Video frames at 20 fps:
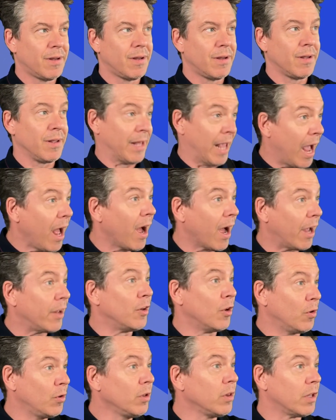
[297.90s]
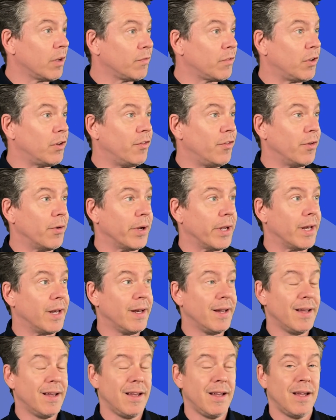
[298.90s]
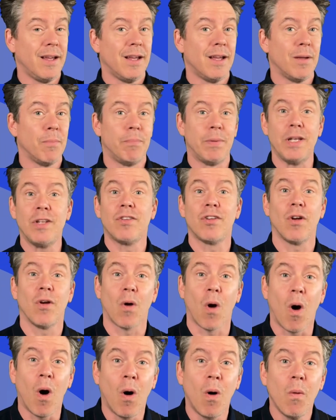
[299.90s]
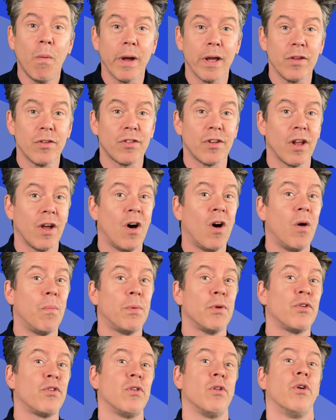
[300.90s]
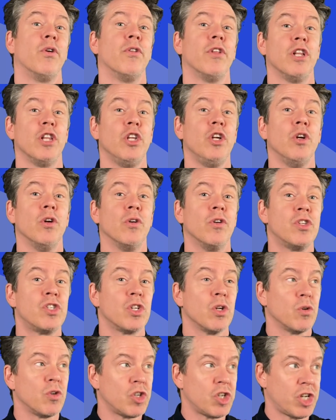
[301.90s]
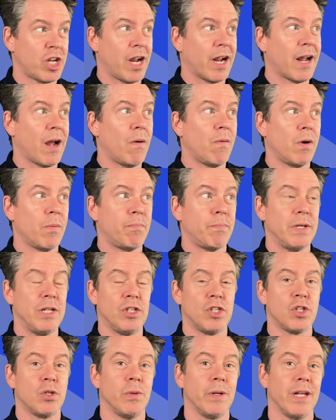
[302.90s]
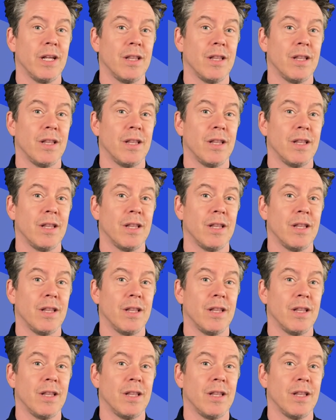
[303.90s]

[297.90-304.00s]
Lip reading: Yeah, I know you love to do it. Beat's here always to help us learn the Loog. So check out what Beat's doing